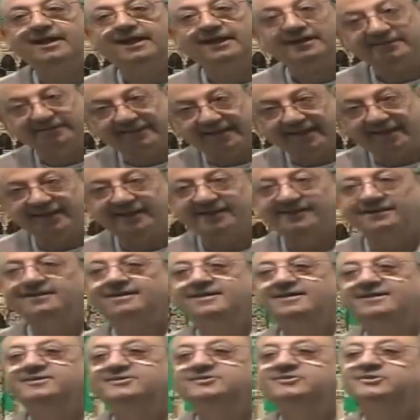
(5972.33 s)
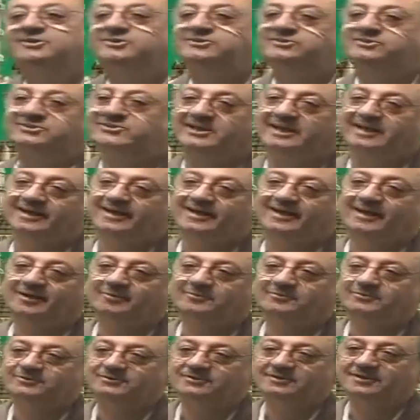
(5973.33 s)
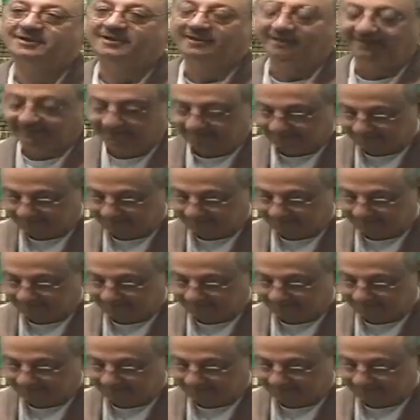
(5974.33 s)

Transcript: And then this thing comes. Huh?